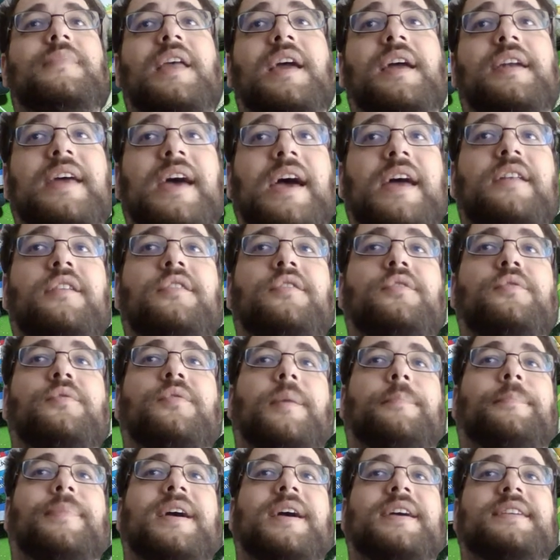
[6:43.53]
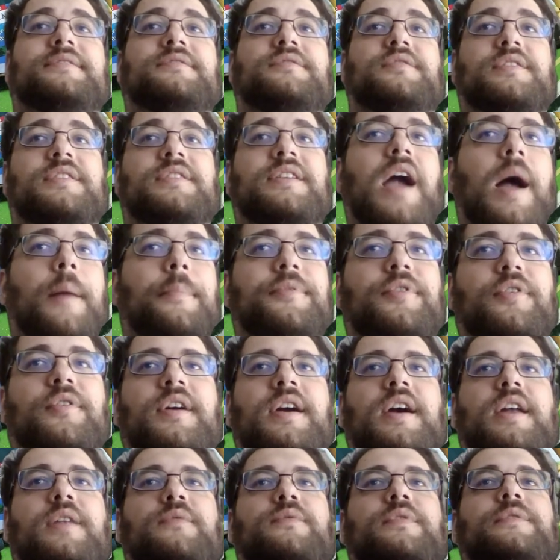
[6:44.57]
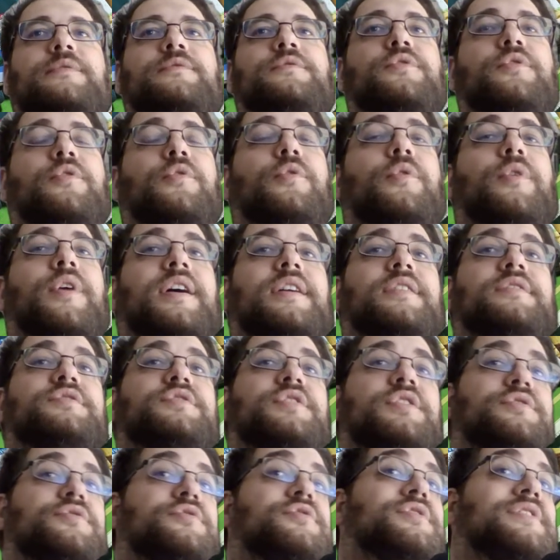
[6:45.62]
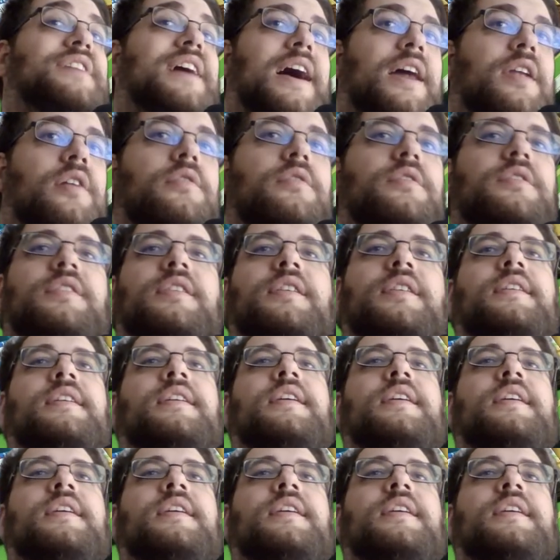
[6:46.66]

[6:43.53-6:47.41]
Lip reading: Then you replace the cup token with the correct gendered adult,